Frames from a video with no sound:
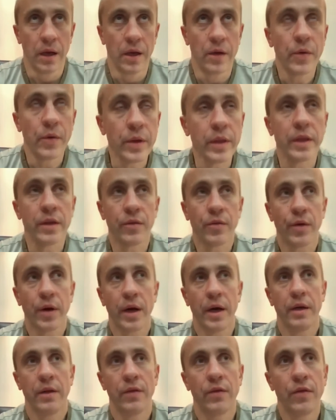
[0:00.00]
really
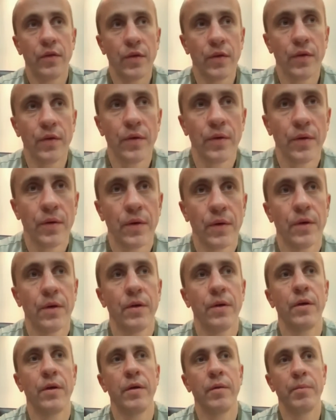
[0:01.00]
trying to
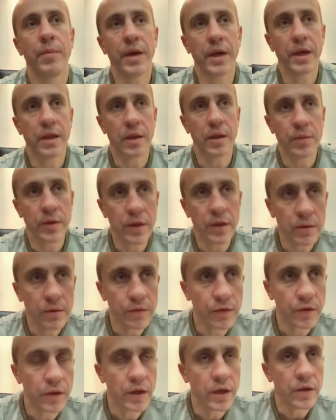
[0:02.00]
make something good
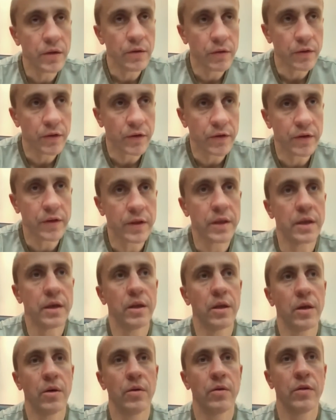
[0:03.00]
for their users,
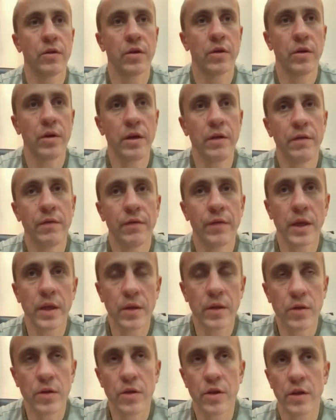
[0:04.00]
so if
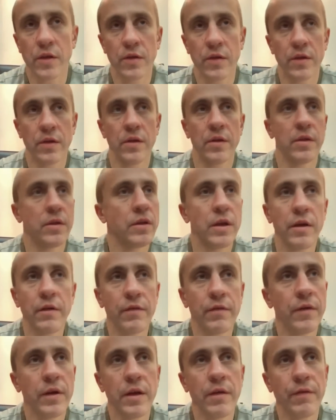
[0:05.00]
they just
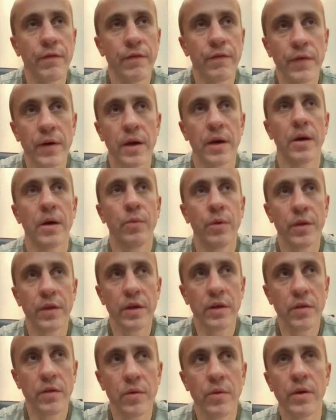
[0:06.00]
if what
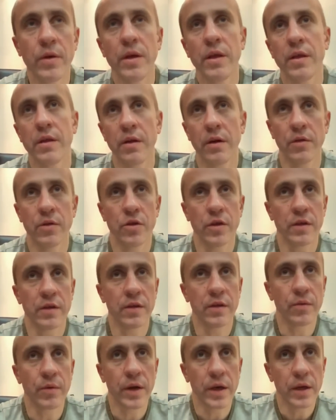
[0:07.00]
they do is not
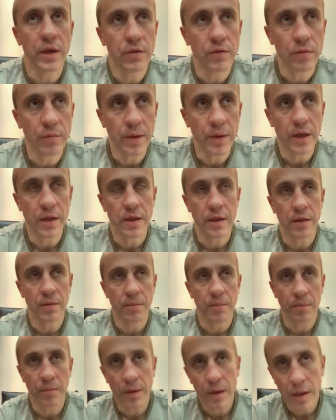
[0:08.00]
just trying to make
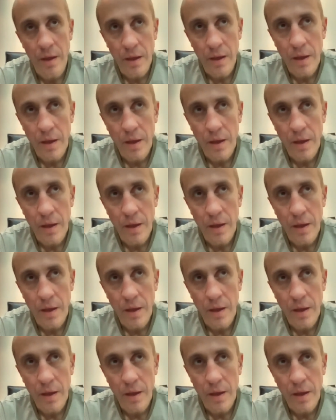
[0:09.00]
some